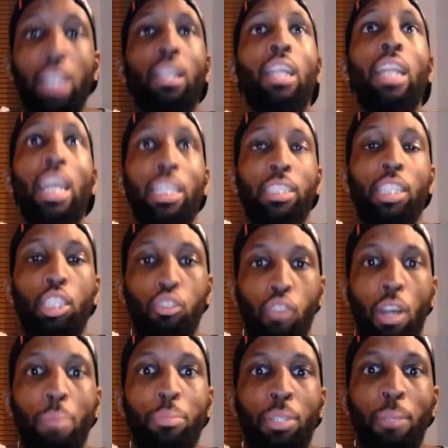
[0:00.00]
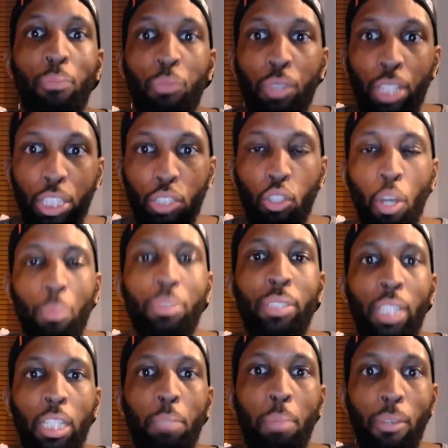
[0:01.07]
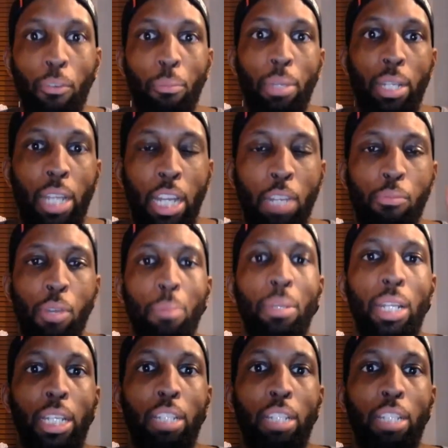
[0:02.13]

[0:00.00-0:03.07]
this top six pyramid in the Premier League